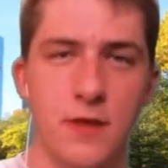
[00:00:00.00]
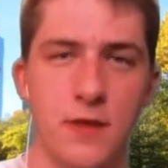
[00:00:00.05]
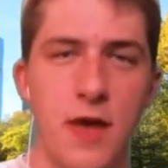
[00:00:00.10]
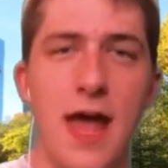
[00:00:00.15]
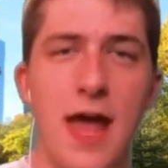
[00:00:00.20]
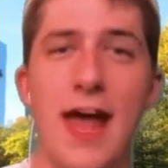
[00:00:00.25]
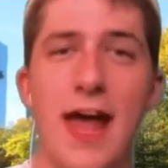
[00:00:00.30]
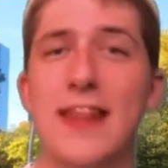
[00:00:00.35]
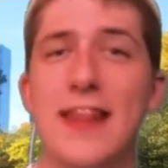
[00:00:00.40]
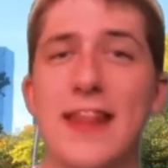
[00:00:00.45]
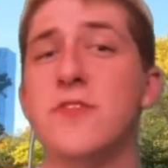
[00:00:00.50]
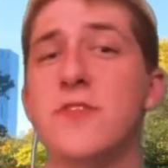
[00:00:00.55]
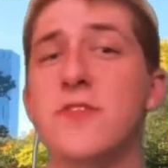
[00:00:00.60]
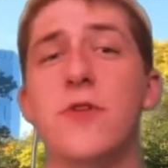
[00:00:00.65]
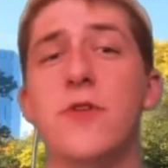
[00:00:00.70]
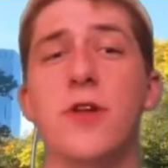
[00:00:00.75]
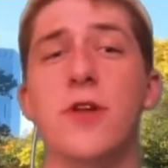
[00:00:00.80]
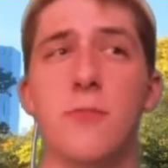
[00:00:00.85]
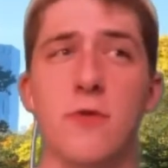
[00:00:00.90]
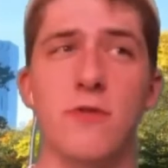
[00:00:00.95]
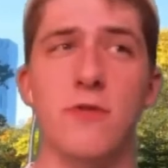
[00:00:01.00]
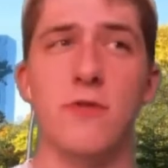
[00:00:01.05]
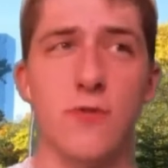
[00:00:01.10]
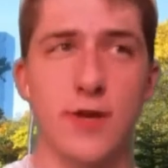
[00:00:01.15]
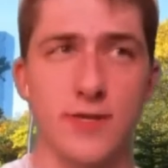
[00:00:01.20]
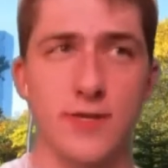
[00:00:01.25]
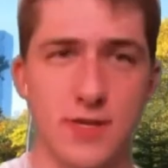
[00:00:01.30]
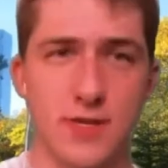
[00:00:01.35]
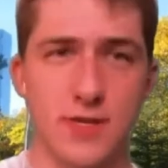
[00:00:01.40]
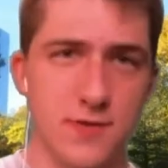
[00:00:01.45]
And that's for a number of
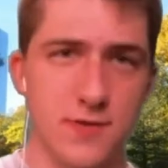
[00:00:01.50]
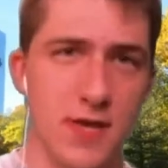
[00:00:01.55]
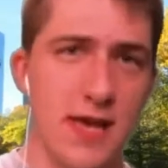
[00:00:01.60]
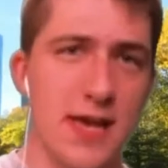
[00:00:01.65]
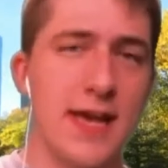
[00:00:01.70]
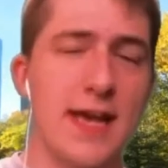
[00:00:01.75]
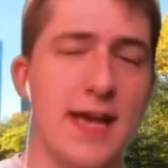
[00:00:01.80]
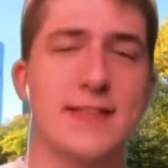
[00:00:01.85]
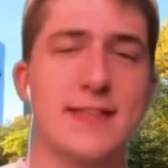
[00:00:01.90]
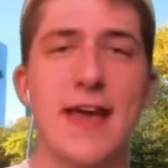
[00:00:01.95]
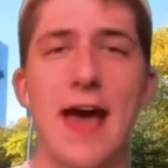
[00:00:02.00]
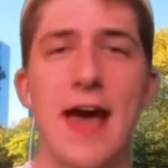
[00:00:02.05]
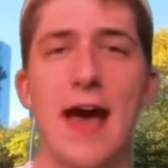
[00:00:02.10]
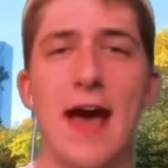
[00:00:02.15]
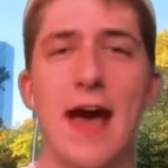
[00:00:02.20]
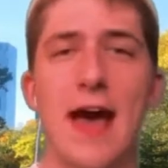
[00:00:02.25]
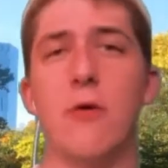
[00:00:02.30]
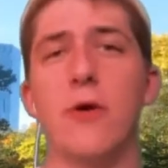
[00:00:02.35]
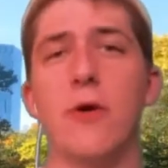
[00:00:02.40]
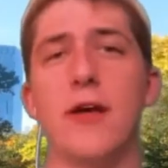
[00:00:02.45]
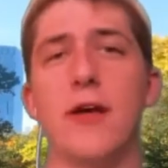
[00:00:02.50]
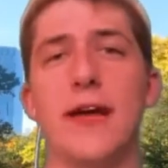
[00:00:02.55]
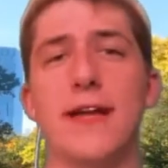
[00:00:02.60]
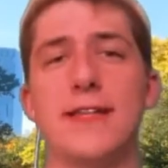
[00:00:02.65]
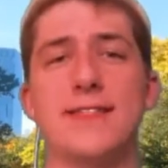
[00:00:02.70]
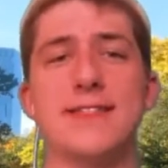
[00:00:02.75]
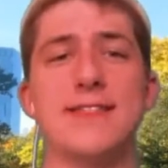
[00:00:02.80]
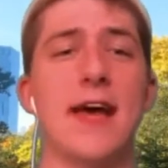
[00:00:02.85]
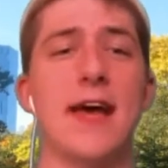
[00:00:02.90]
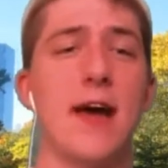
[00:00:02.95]
reasons. It's how
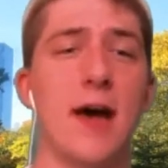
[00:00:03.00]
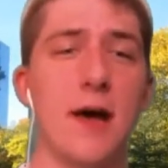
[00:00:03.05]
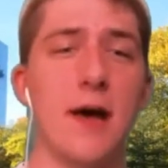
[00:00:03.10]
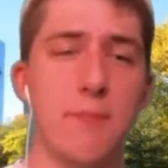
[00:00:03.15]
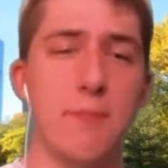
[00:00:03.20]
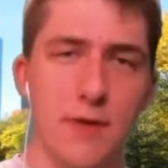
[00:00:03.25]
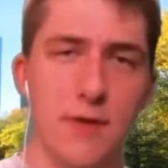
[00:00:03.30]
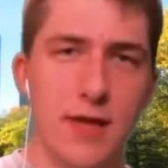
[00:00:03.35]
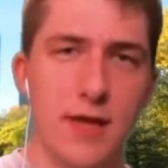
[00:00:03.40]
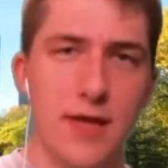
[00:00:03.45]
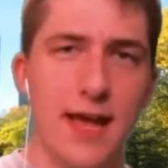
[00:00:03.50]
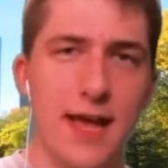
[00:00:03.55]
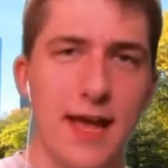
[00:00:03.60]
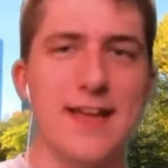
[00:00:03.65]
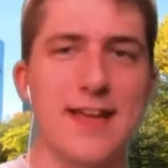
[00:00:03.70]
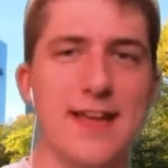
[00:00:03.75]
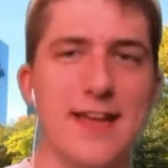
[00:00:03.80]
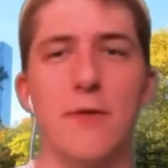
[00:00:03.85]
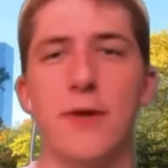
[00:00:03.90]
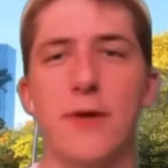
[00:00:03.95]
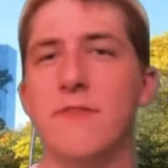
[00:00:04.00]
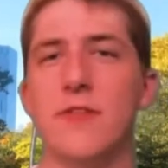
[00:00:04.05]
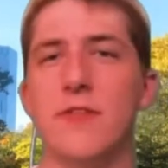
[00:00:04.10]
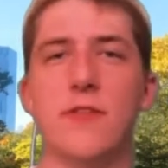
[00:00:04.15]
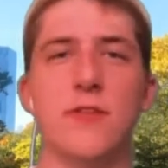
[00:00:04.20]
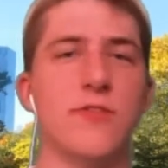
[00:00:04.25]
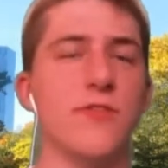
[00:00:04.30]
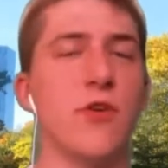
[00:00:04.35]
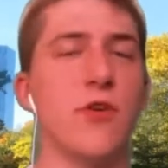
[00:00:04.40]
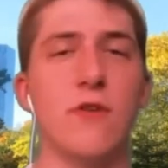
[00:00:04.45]
it's set up, it's how
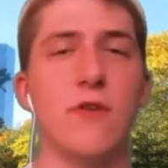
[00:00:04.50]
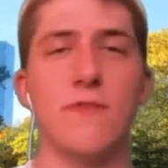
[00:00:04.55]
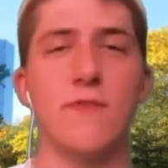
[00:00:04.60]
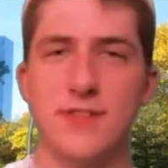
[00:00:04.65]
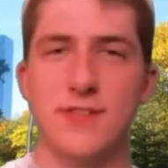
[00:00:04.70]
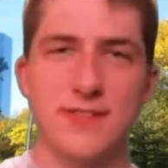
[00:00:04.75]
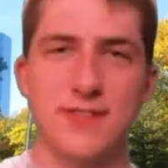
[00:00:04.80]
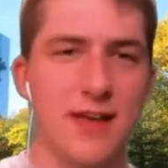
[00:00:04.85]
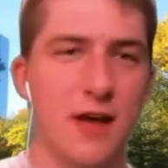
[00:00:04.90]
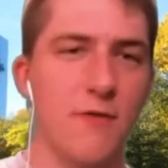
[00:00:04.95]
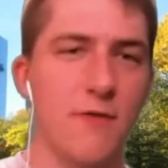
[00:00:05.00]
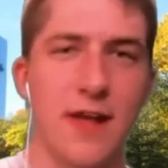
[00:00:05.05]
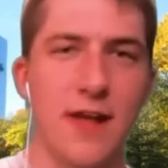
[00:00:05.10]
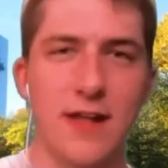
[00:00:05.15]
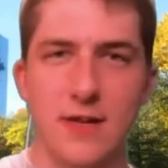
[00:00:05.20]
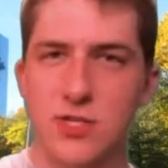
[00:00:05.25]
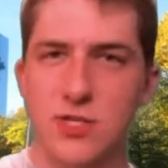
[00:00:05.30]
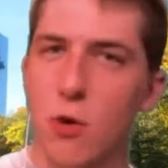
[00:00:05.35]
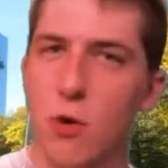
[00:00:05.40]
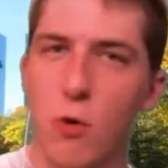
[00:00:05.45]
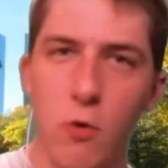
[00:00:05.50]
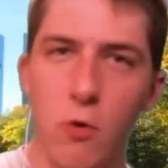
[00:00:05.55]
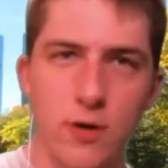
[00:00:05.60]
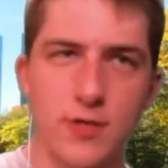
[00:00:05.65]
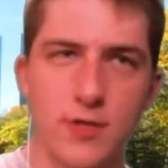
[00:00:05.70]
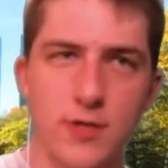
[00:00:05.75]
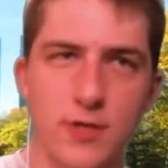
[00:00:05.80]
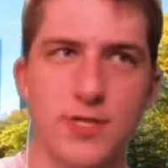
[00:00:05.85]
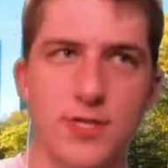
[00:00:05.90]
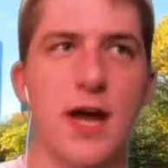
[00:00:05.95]
even the service itself at its core
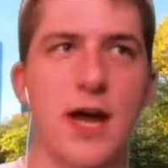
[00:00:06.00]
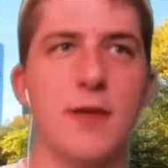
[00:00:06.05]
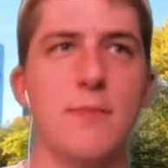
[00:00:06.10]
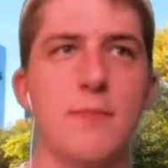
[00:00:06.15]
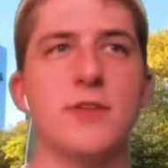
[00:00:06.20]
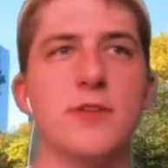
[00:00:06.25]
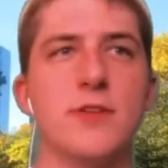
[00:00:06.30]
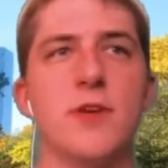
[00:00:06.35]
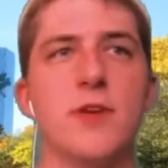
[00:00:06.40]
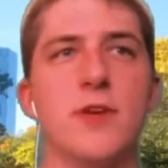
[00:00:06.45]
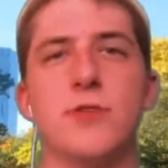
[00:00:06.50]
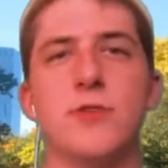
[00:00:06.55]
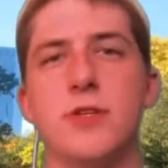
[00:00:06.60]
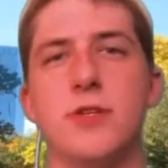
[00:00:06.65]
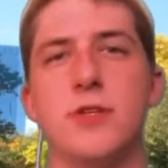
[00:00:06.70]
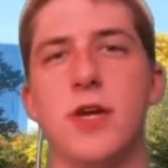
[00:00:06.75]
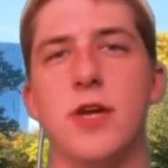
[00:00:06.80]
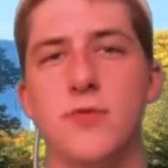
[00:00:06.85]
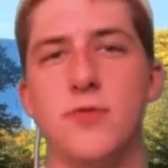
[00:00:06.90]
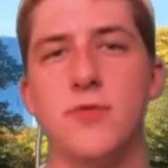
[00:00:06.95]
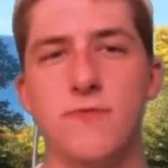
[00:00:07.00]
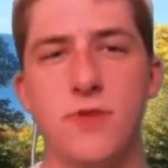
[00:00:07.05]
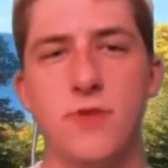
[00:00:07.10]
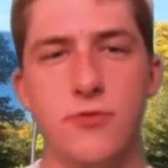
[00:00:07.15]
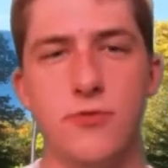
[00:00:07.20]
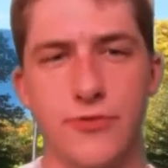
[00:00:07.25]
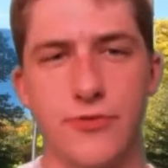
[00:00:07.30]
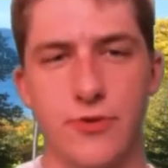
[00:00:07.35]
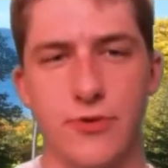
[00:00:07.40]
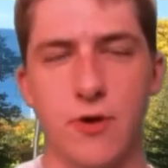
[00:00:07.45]
is designed, but it's also the types of
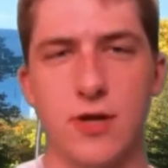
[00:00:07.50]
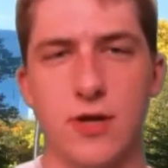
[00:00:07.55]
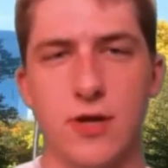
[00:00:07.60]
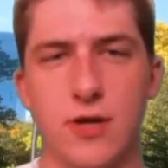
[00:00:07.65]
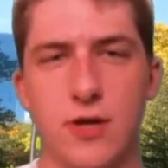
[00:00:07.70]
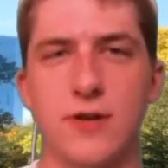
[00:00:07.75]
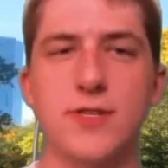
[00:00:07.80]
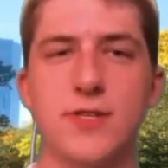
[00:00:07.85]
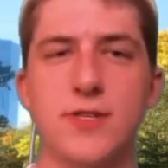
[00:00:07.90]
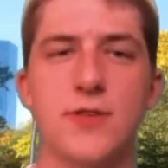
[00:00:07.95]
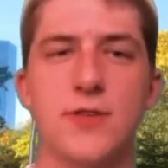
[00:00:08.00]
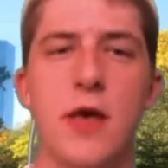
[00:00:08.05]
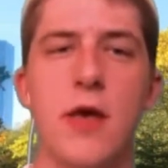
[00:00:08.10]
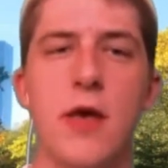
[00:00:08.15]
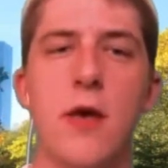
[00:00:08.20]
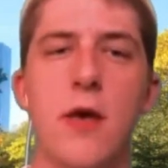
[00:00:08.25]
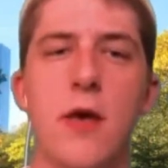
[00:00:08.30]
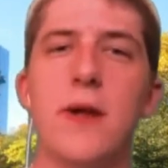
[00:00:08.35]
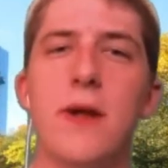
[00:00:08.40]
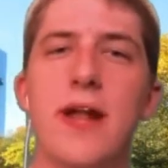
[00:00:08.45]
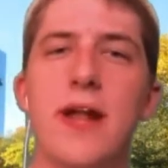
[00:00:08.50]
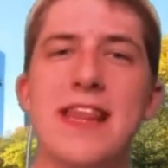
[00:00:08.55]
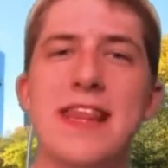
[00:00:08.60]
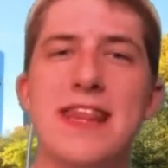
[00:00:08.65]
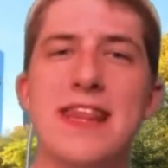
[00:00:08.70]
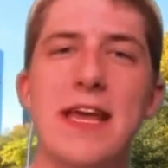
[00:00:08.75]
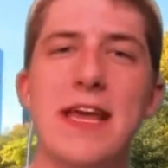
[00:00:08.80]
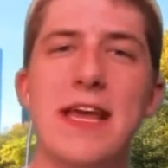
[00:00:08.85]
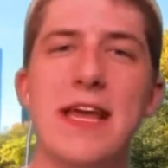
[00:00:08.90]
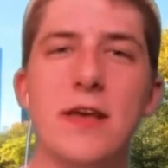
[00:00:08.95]
users across services. But I
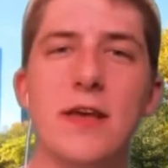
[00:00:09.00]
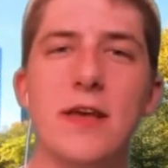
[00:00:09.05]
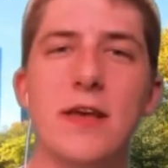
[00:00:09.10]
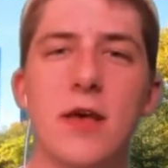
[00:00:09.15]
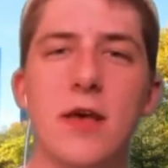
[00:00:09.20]
think